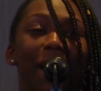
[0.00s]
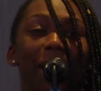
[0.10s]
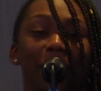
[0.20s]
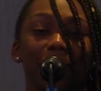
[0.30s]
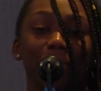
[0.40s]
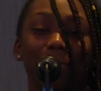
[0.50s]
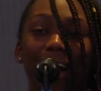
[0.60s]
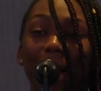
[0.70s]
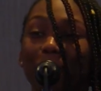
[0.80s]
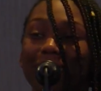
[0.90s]
Um,
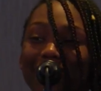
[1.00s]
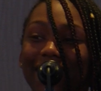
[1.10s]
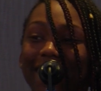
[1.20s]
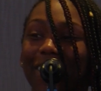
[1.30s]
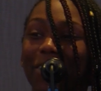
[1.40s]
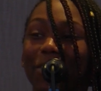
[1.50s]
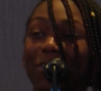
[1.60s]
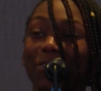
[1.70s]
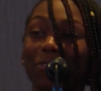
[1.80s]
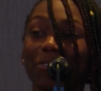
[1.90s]
I'm Ajane
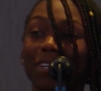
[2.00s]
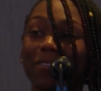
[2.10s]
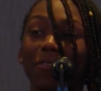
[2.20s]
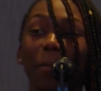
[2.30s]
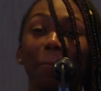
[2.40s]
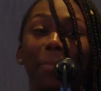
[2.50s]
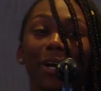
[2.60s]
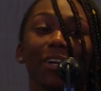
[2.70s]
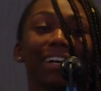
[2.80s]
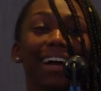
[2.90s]
Hargrove from
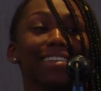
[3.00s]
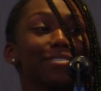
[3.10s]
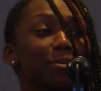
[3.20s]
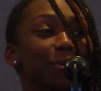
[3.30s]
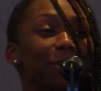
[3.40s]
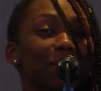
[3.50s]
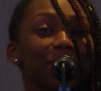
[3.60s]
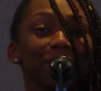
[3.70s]
Burke High School.